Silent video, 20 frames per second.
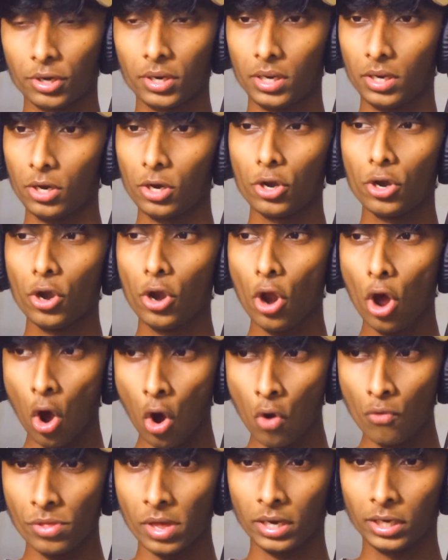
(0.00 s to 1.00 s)
you didn't
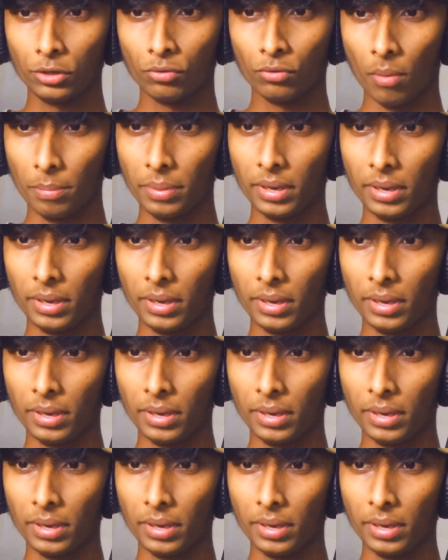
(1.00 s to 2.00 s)
know that you were being a
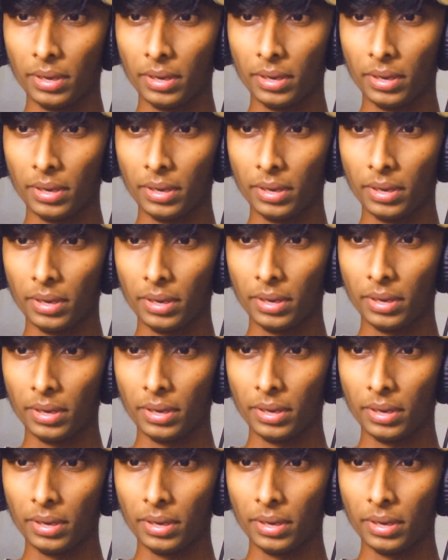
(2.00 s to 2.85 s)
dickhead. Is that what you're